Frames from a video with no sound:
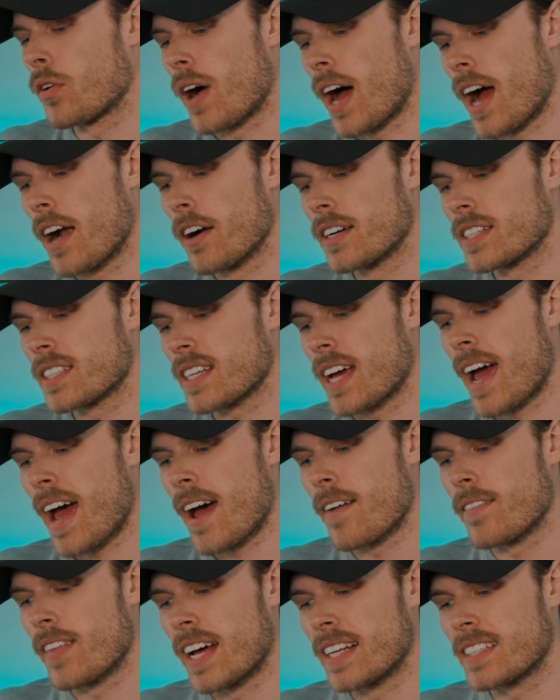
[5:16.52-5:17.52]
iris, I
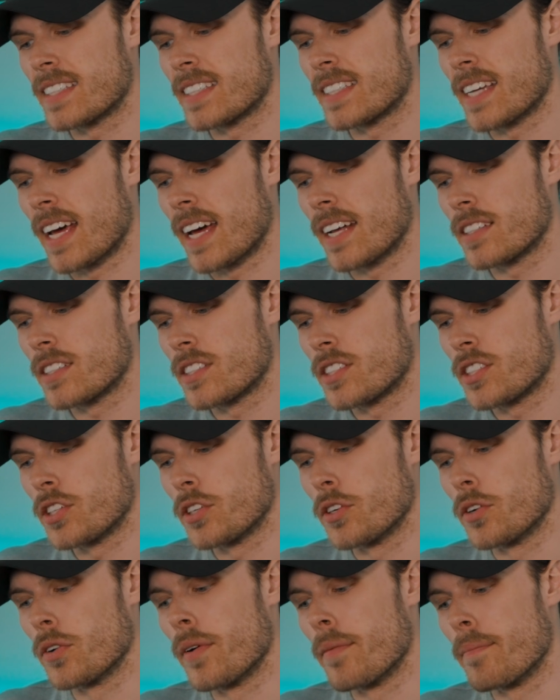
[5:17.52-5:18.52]
have that set
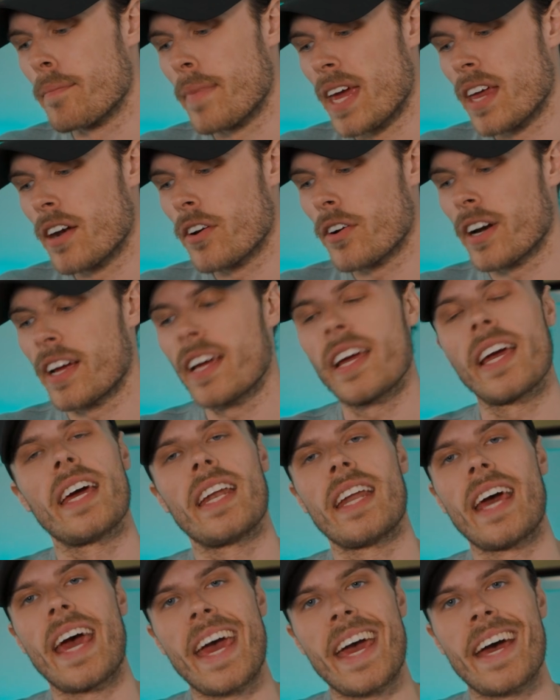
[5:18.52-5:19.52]
to metering
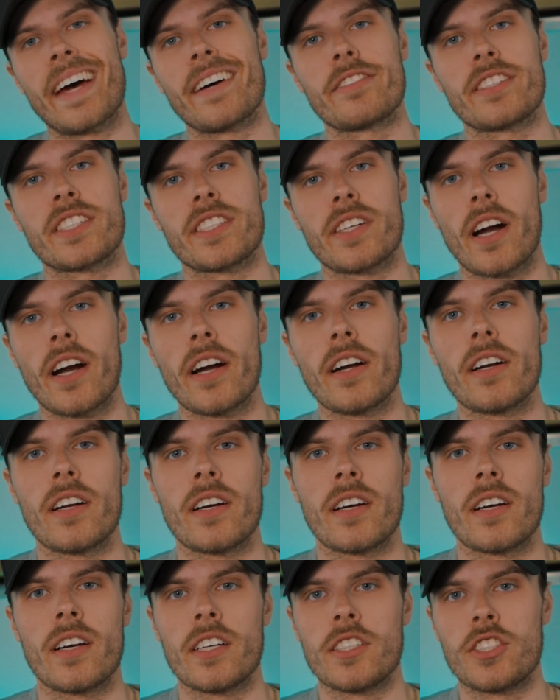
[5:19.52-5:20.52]
and AF start.
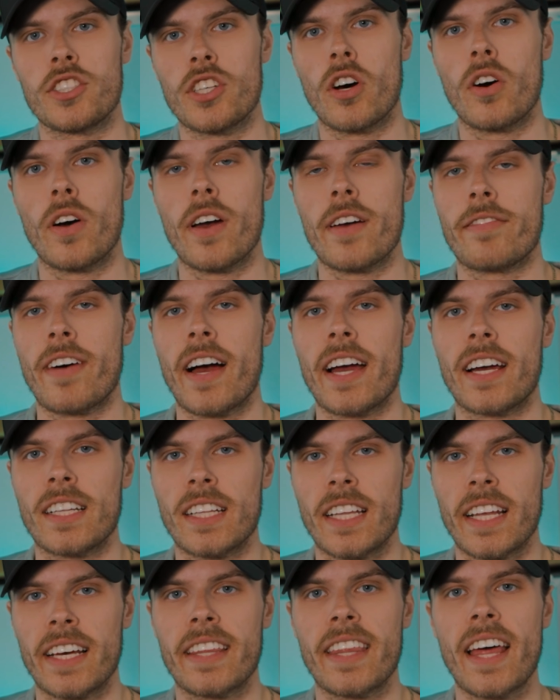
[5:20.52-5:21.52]
So if I
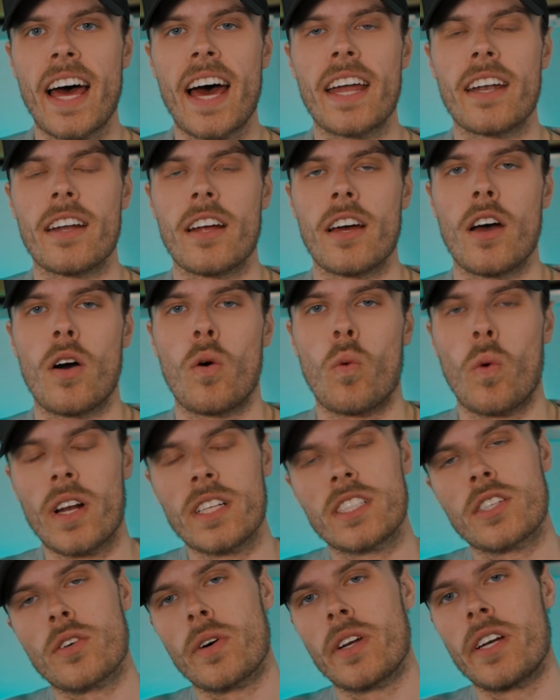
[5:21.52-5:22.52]
click that, what
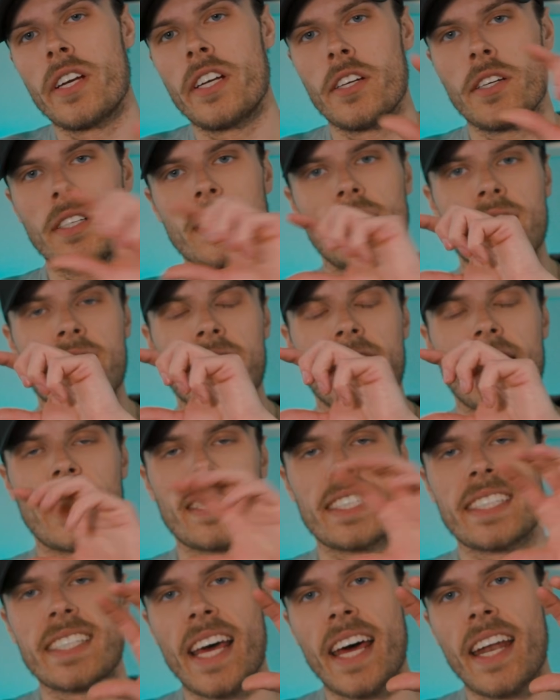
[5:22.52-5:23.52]
it's going to do is it's going to
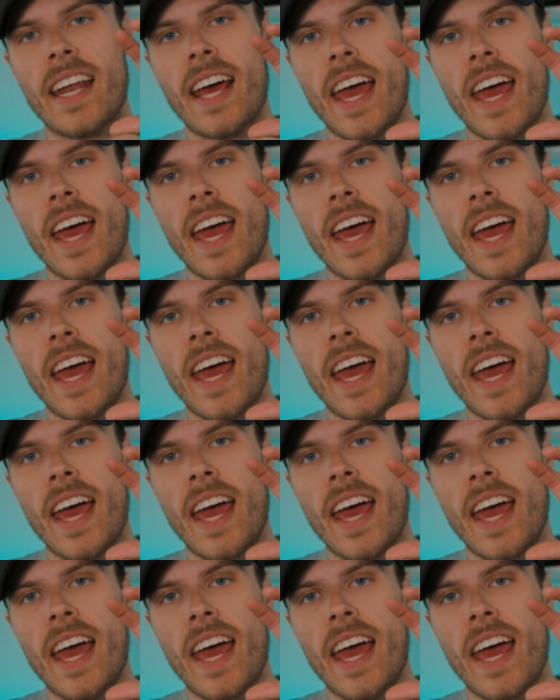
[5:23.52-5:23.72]
set